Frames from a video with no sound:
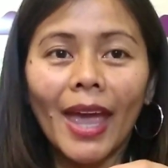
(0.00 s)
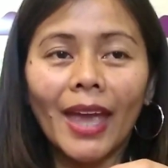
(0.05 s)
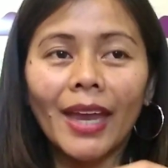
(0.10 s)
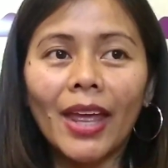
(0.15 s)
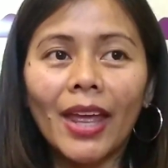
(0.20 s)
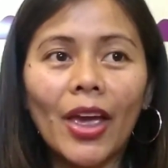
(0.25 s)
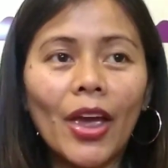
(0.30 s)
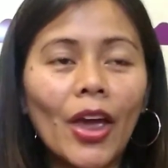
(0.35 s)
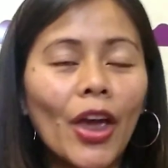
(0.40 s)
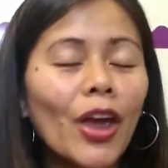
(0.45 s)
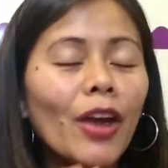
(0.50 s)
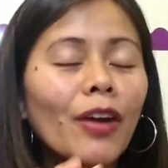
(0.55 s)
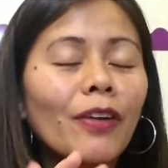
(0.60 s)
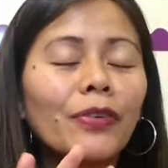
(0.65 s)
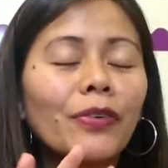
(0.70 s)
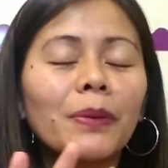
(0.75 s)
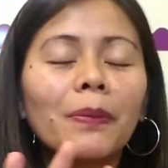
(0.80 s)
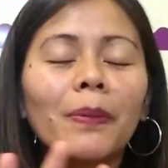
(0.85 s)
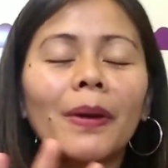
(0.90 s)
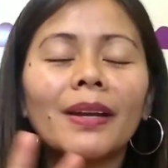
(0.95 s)
and
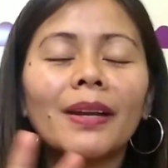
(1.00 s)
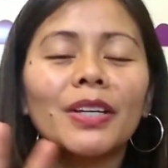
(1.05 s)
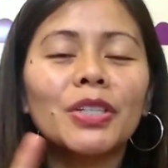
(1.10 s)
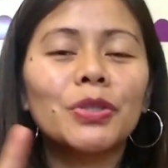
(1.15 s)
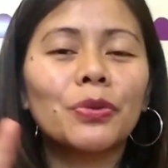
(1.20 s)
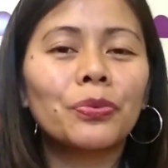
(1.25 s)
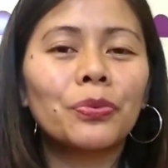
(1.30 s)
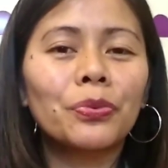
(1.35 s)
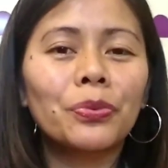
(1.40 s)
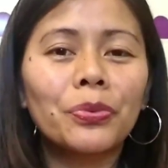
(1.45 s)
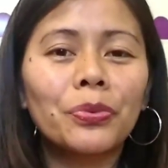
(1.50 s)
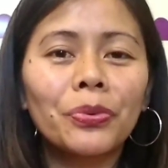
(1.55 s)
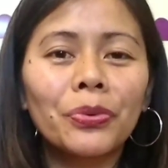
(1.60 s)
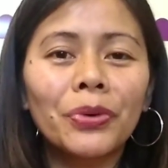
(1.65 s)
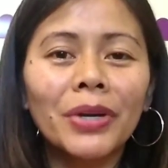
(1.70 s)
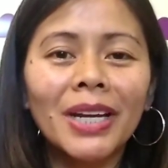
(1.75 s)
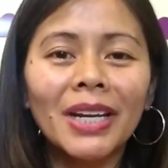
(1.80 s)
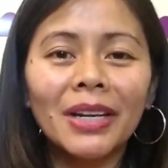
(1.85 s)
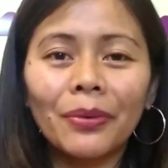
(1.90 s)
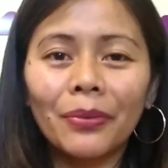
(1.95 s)
everybody is
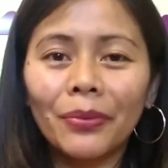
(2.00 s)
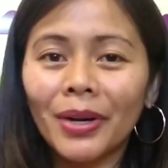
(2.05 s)
really,